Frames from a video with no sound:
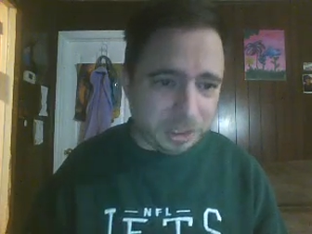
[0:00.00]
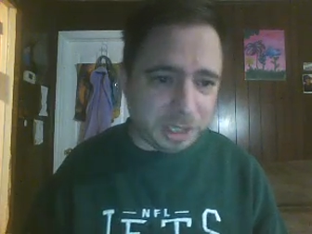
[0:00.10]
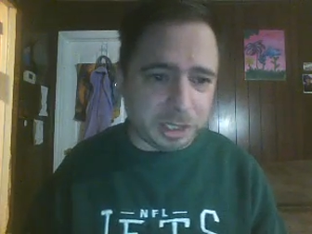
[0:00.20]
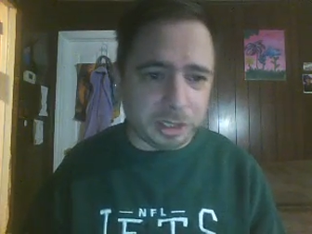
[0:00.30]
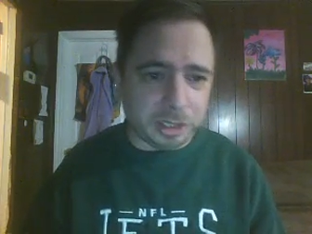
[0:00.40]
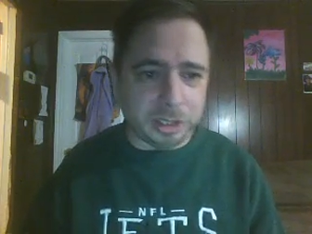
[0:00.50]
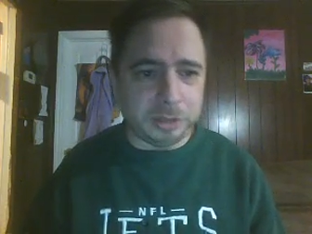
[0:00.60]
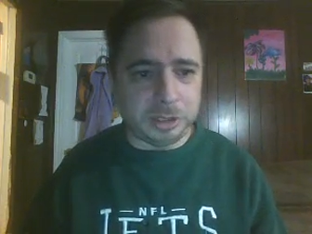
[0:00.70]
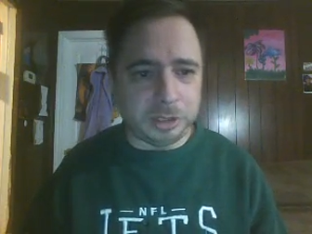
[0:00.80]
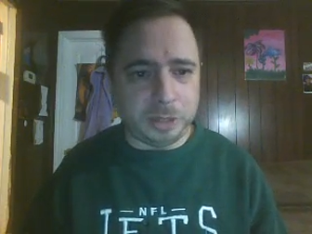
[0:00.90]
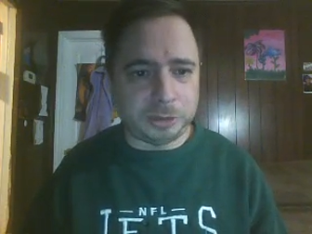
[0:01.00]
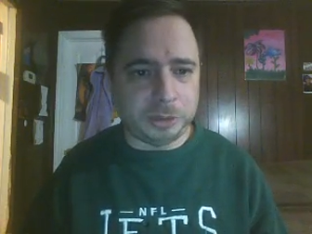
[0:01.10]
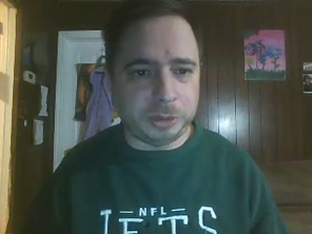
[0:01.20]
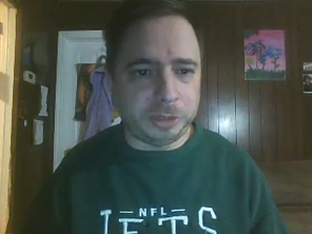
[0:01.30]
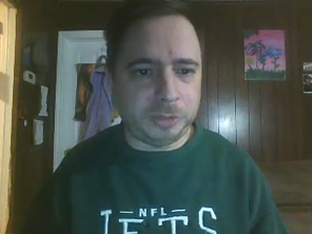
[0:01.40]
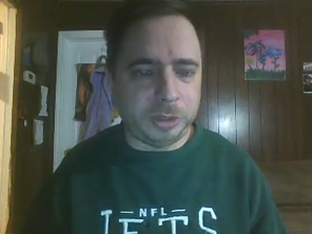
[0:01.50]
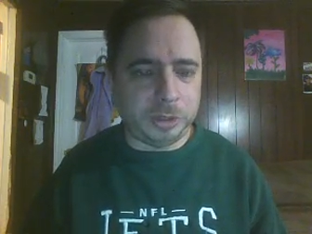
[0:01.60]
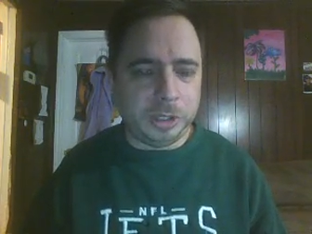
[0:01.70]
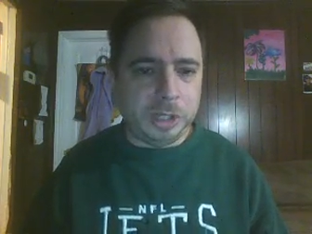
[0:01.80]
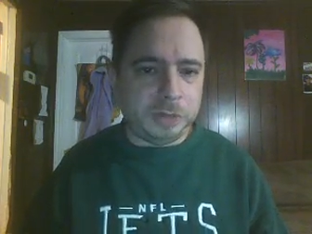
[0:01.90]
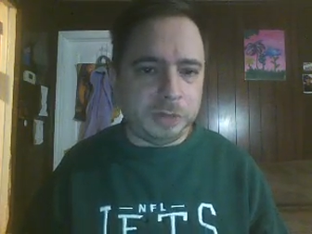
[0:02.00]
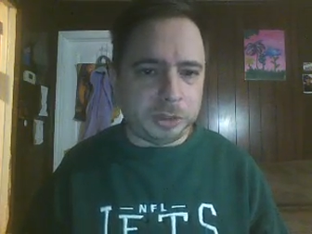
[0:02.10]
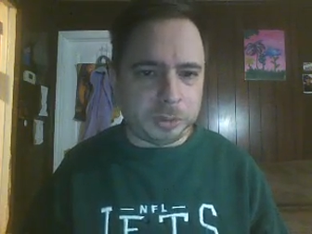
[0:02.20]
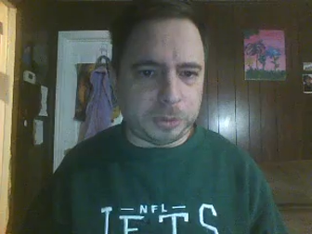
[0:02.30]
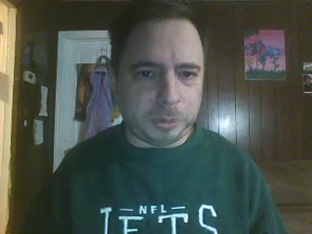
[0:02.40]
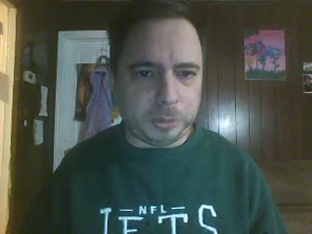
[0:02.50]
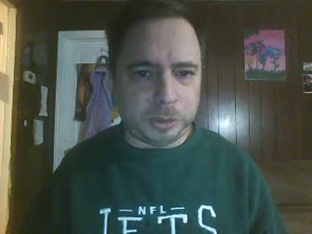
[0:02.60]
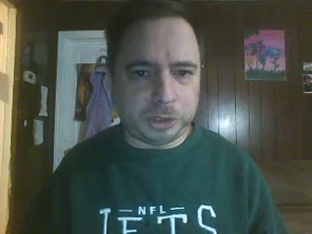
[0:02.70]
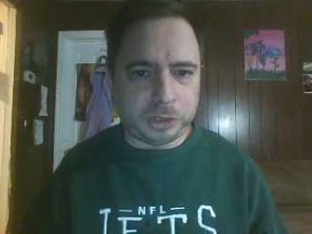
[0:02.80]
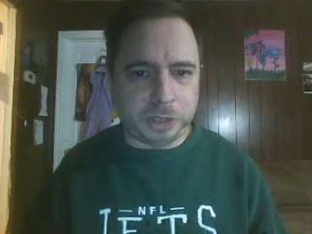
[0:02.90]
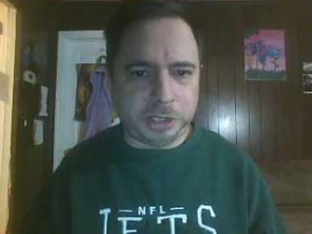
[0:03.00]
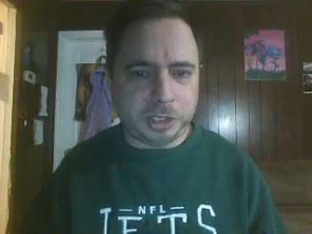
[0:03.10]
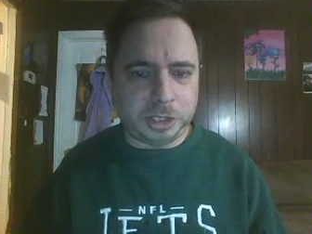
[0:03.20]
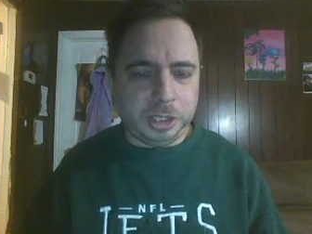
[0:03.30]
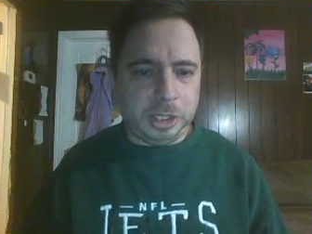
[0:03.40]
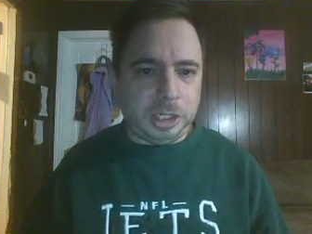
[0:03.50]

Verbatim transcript: And then uh, covers for a near fall. Falls from some more strikes.